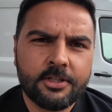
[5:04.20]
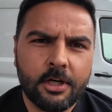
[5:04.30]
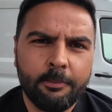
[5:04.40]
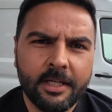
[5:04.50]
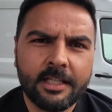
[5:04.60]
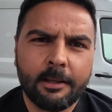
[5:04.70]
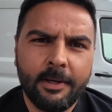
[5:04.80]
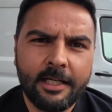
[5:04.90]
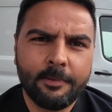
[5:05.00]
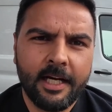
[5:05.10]
Start building a
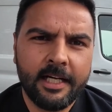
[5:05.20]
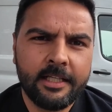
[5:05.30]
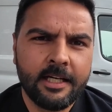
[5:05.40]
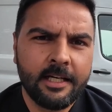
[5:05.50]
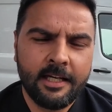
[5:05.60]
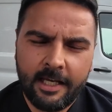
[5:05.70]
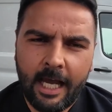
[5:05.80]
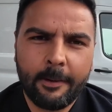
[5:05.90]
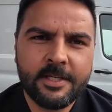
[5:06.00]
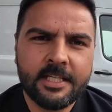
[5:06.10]
pipeline.
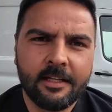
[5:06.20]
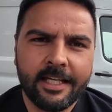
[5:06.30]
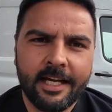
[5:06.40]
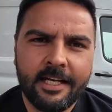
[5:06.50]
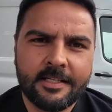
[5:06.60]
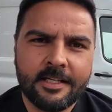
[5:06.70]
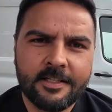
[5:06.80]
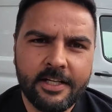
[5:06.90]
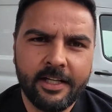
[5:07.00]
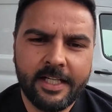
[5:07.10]
Happy selling, guys.
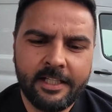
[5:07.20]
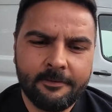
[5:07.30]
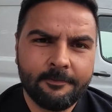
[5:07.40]
See you later.